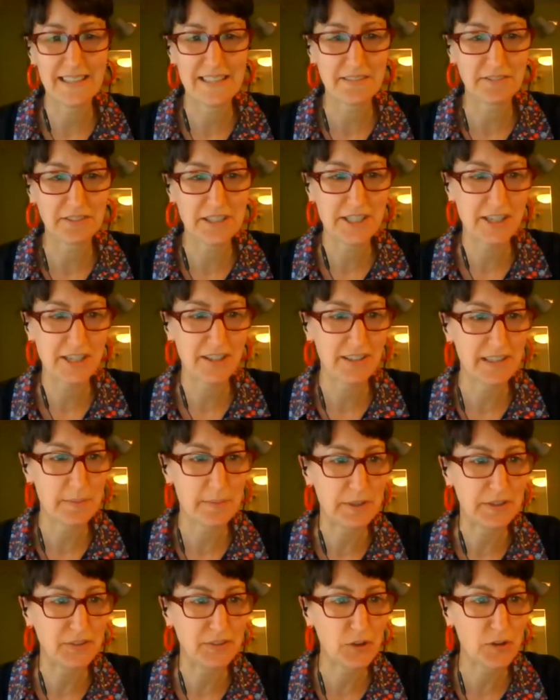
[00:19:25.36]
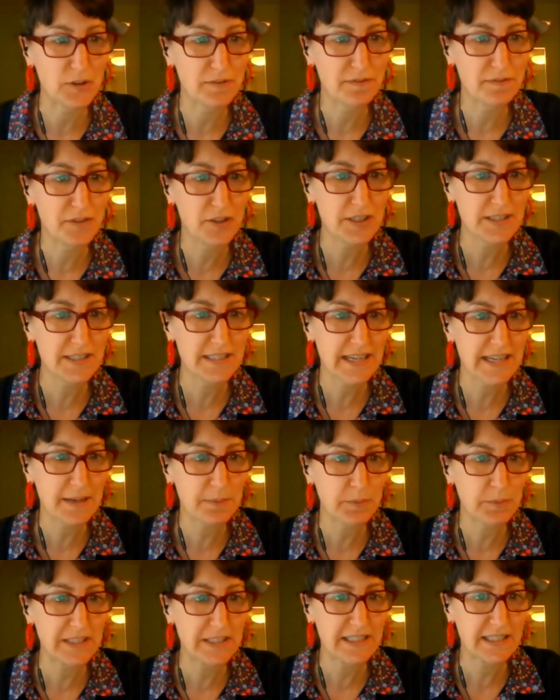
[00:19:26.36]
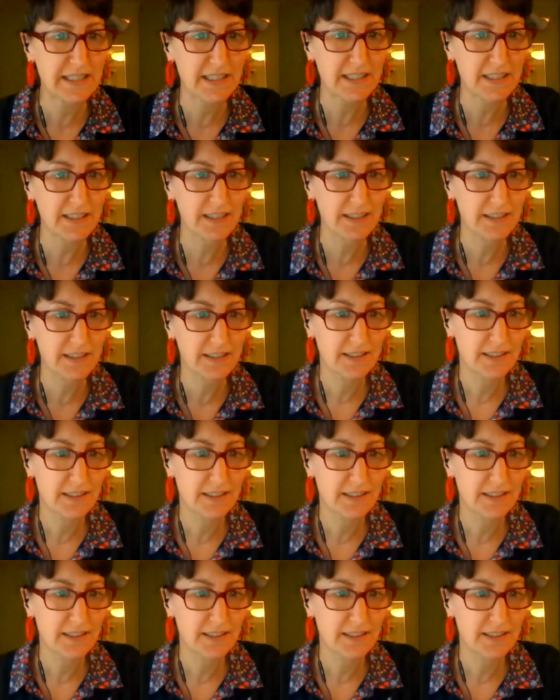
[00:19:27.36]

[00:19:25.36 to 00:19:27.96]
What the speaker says: I can definitely share the numbers. So the first time we did it,